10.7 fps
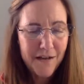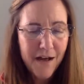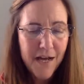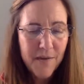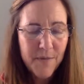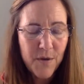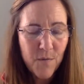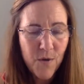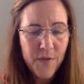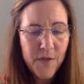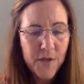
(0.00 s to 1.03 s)
I am that
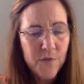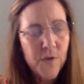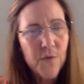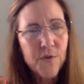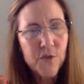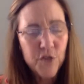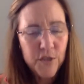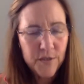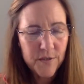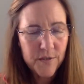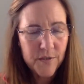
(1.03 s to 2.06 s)
one that you know as
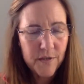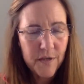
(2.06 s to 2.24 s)
Jesus.